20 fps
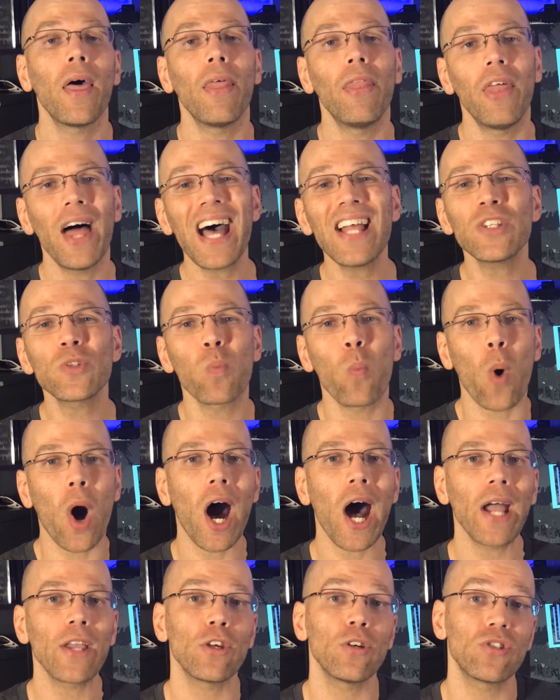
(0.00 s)
That's
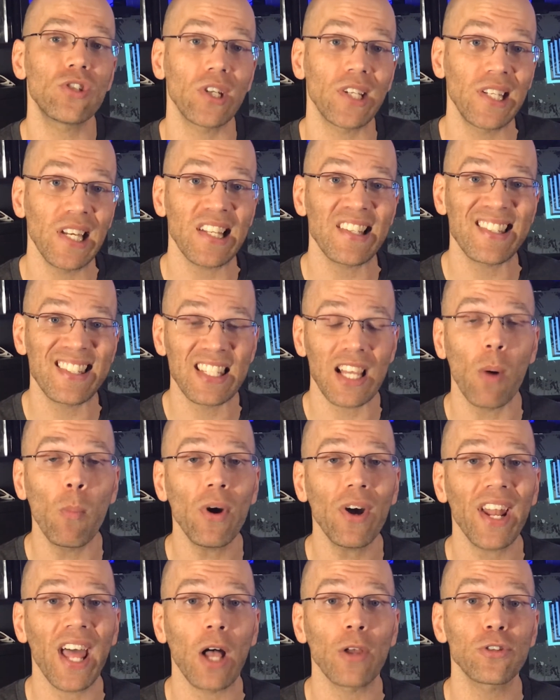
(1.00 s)
why you should get
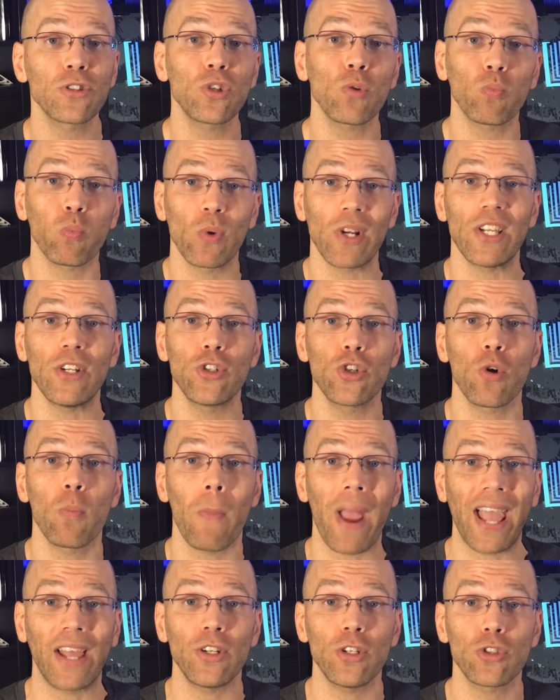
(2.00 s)
someone else to read your
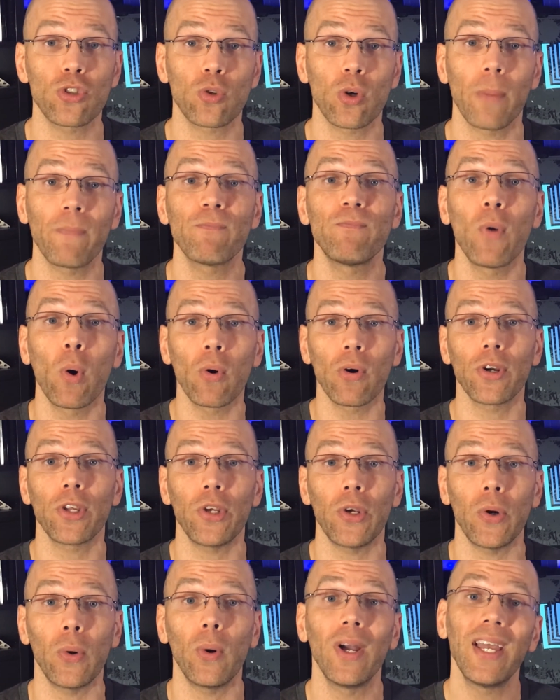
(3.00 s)
manuscript for
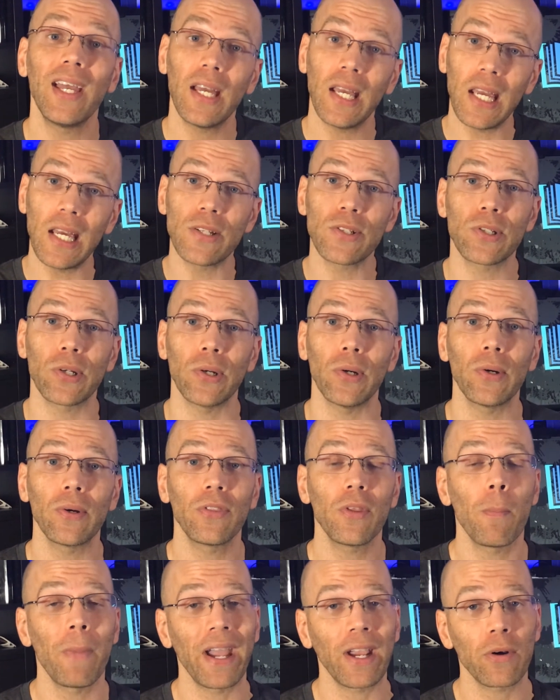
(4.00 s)
you. Enter
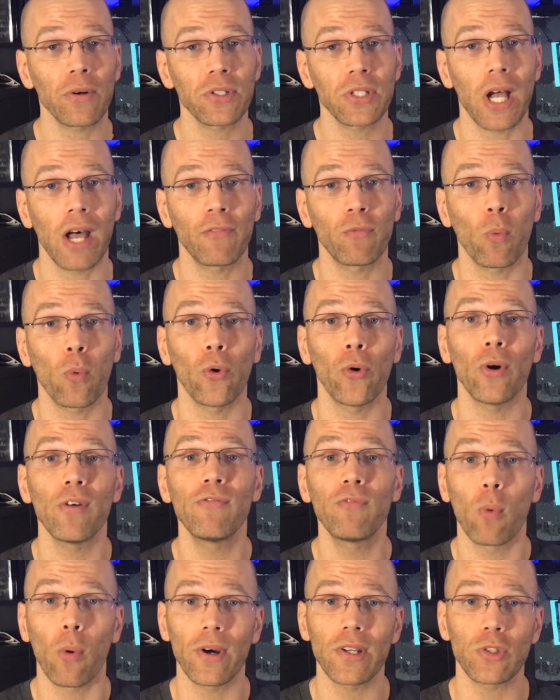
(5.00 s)
the Microsoft
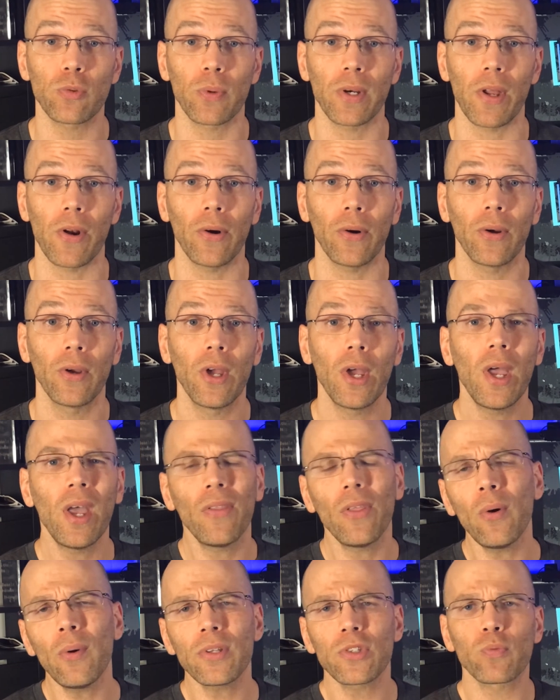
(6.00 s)
Word Voice Reader.
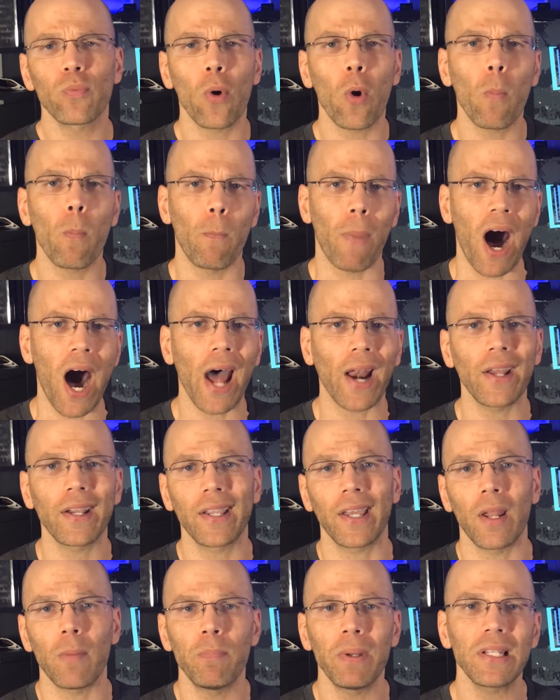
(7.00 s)
Though it's
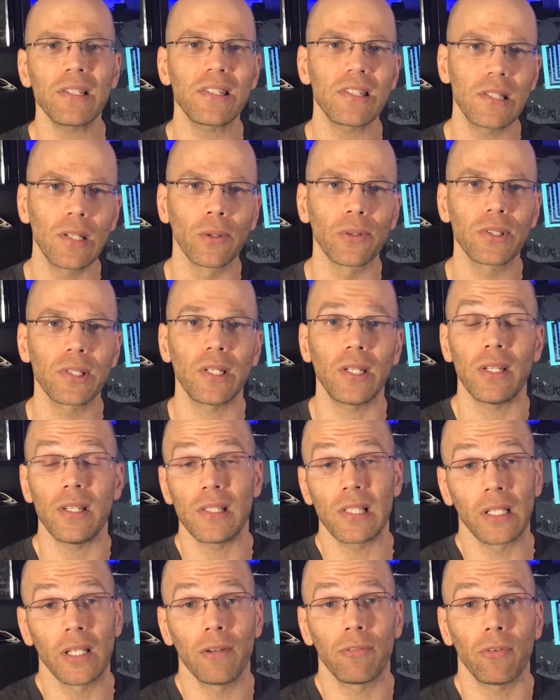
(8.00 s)
robotic and a bit stilted in
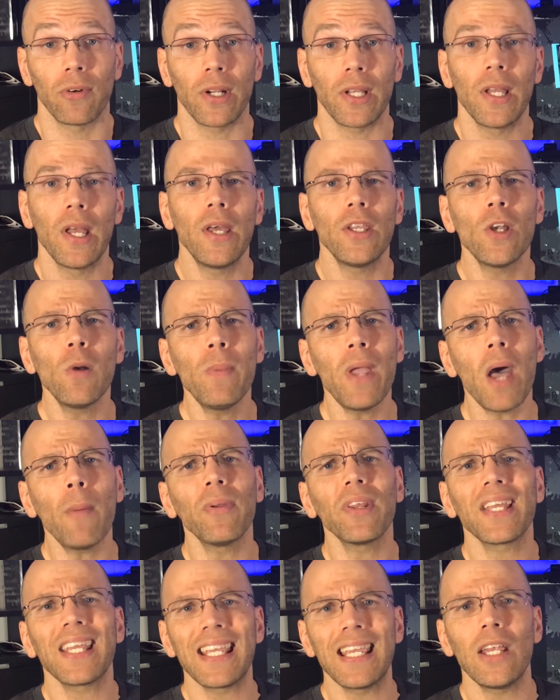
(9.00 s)
delivery, you'll be
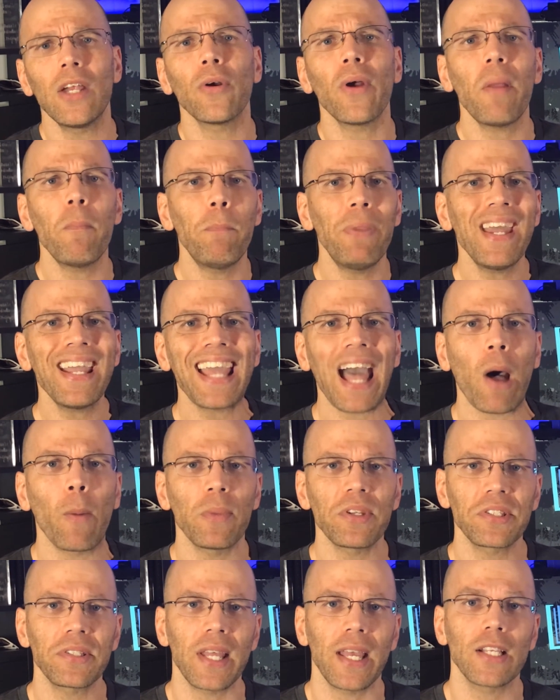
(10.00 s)
able to hear and pick out
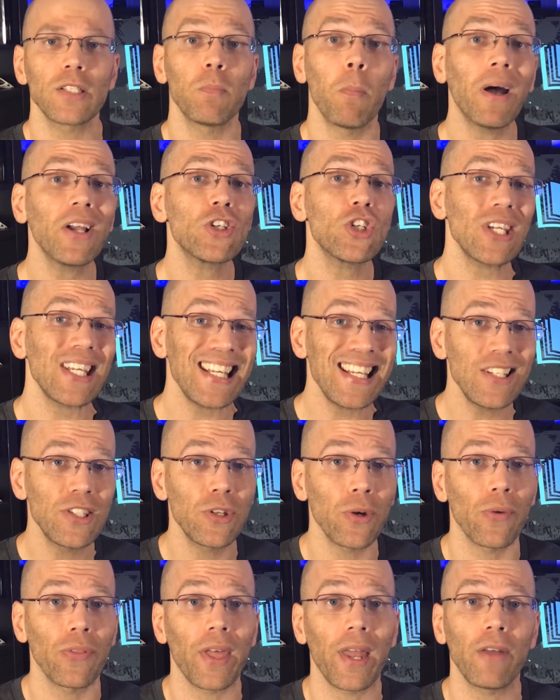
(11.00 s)
mistakes much
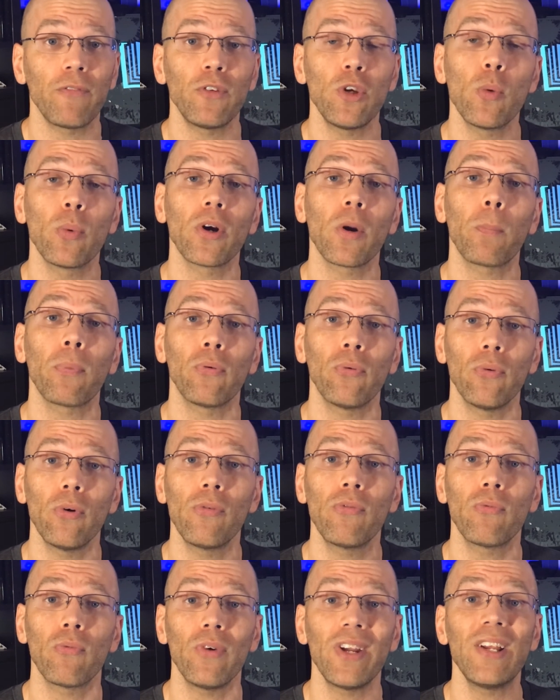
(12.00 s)
easier than if you were to
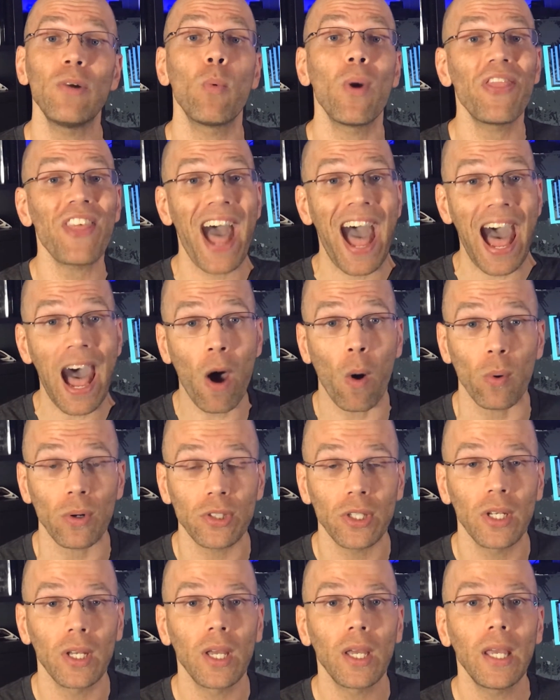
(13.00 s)
proofread without.